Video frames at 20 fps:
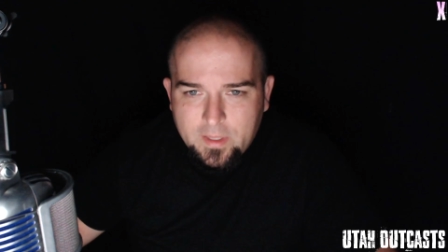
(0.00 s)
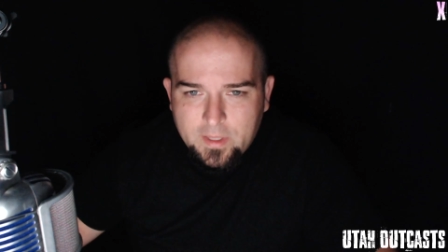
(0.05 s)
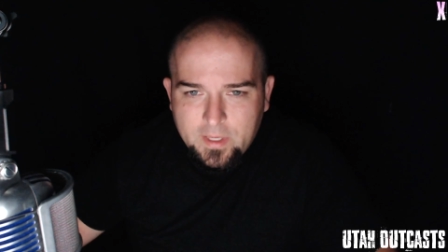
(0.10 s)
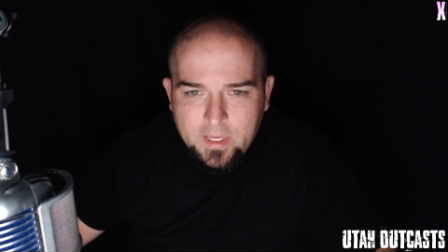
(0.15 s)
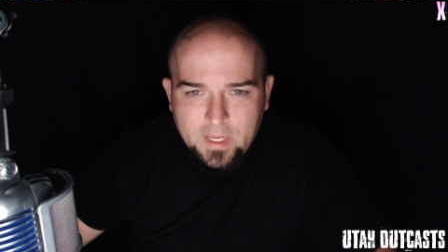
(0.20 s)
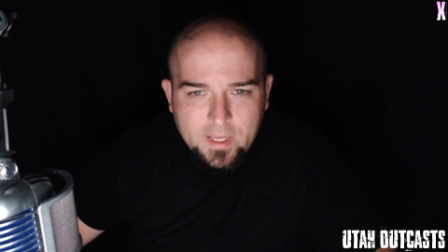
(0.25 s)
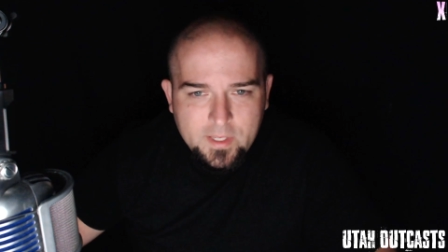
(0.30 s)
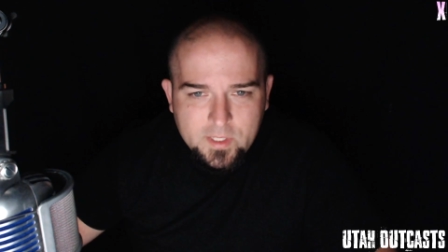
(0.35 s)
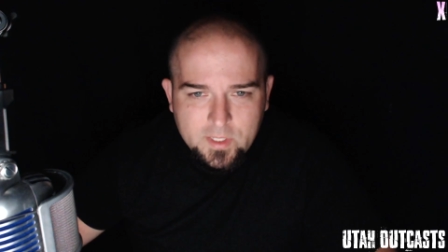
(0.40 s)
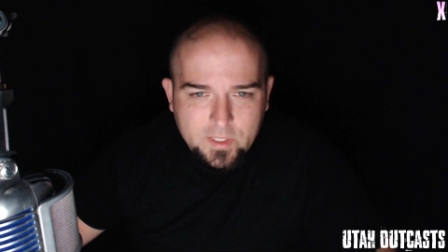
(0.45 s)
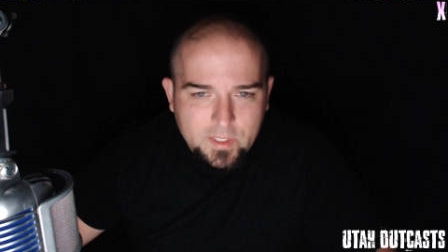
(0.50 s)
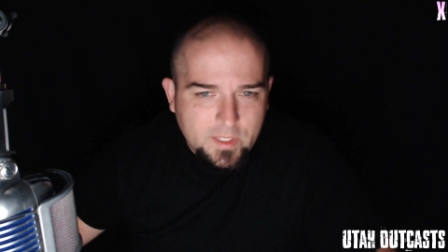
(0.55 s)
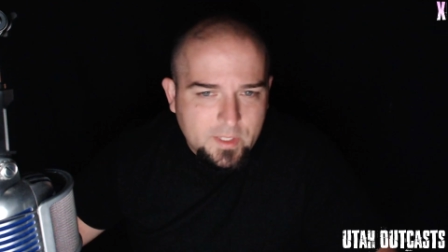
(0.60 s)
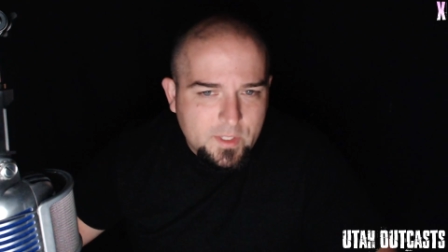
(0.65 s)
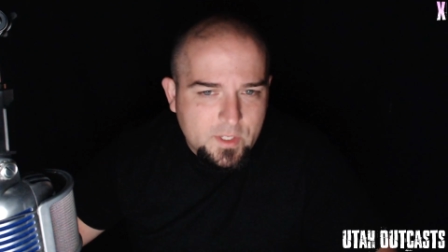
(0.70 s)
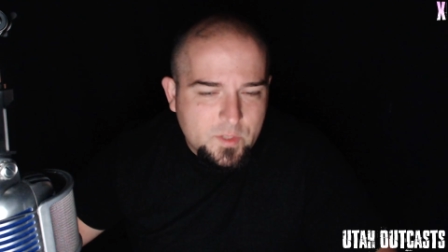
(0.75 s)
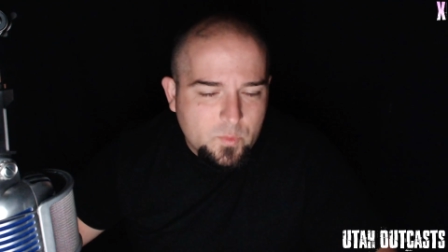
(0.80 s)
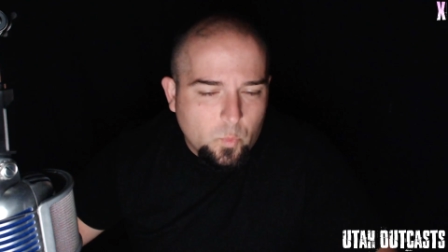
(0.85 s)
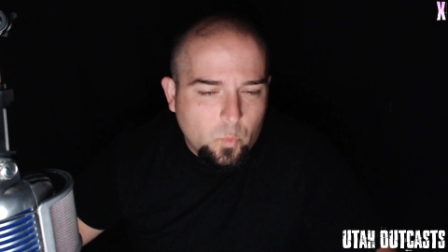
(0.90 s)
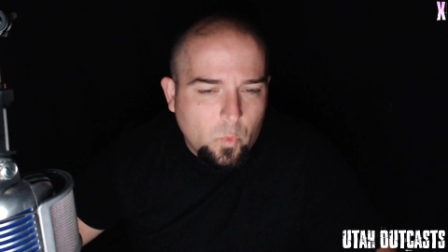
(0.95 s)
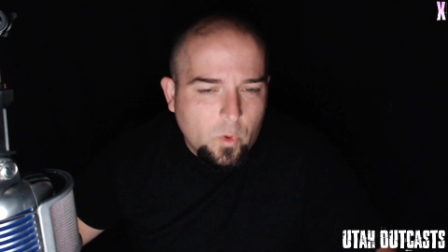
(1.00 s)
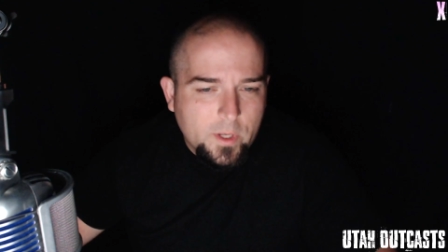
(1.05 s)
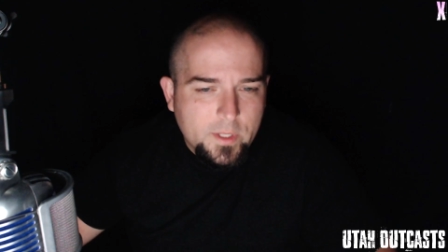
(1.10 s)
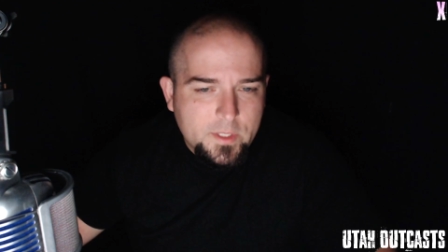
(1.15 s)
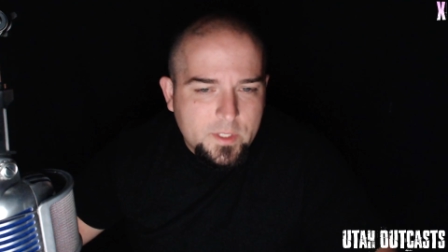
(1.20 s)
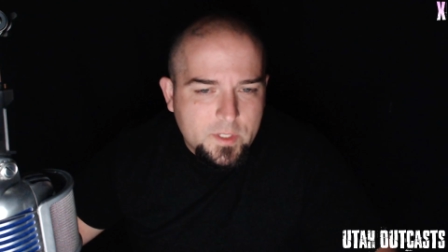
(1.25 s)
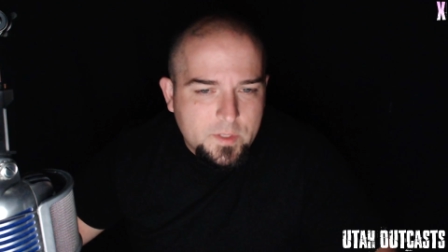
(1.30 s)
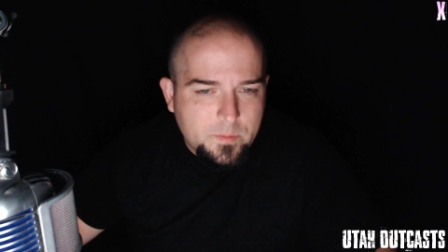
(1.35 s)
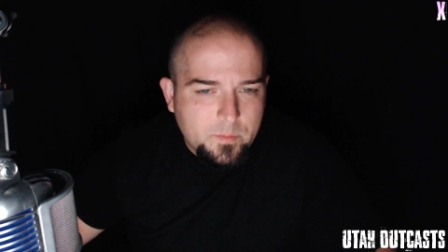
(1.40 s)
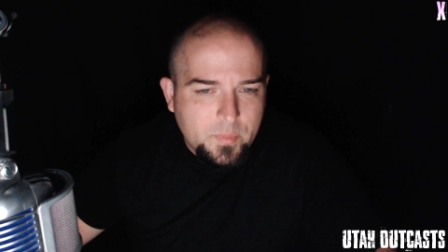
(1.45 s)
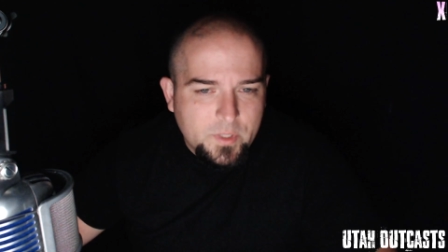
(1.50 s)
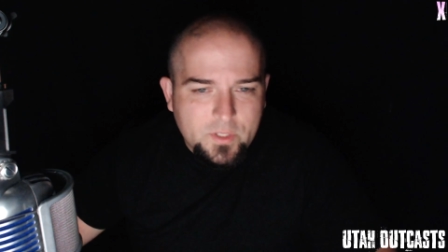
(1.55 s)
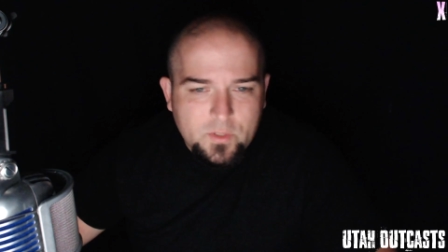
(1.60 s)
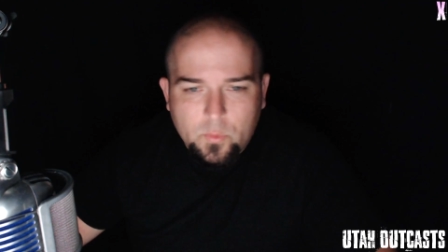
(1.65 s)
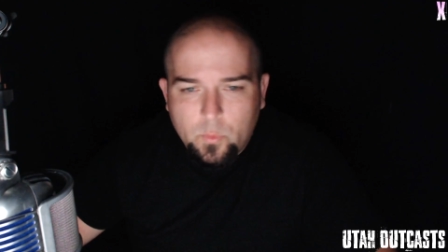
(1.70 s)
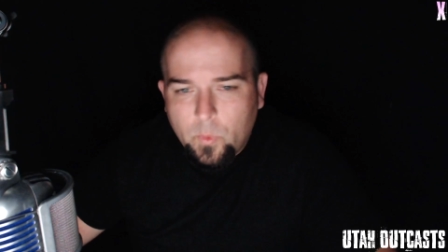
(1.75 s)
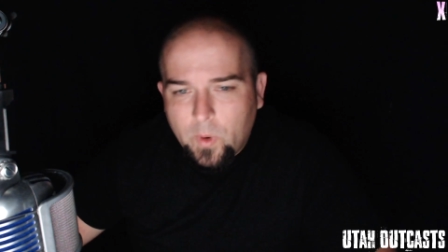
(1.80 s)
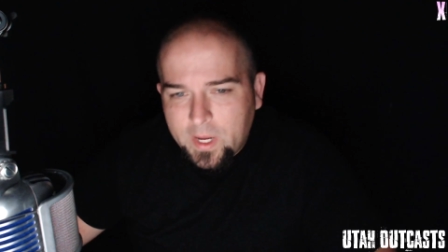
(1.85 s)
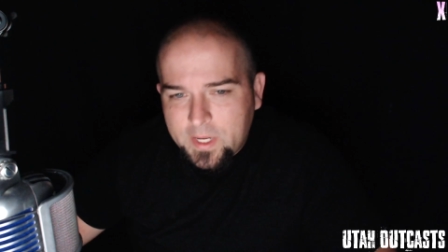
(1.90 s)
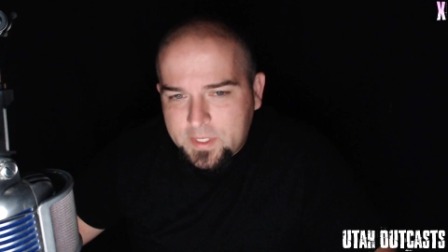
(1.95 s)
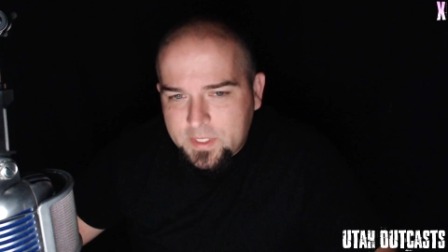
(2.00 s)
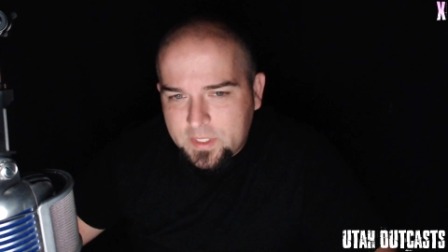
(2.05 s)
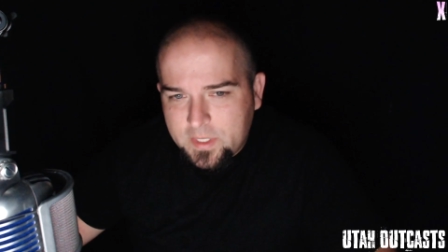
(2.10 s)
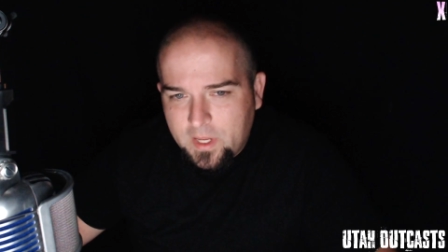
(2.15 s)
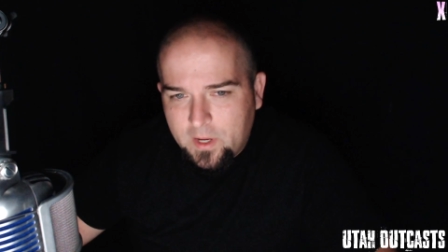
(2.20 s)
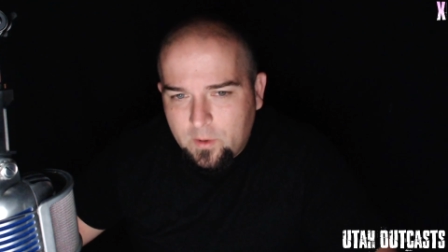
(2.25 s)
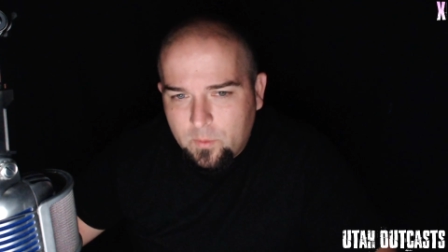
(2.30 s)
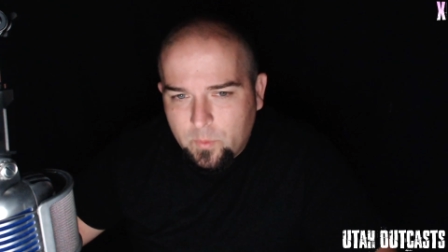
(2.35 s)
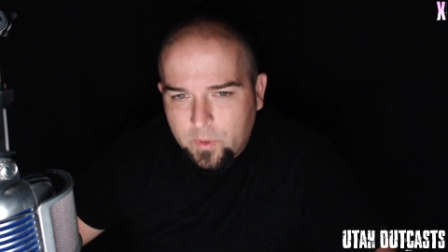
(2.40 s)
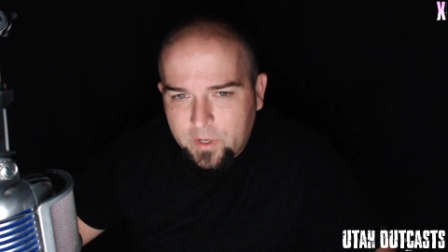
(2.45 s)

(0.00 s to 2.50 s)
he hasn't done this once but twice now,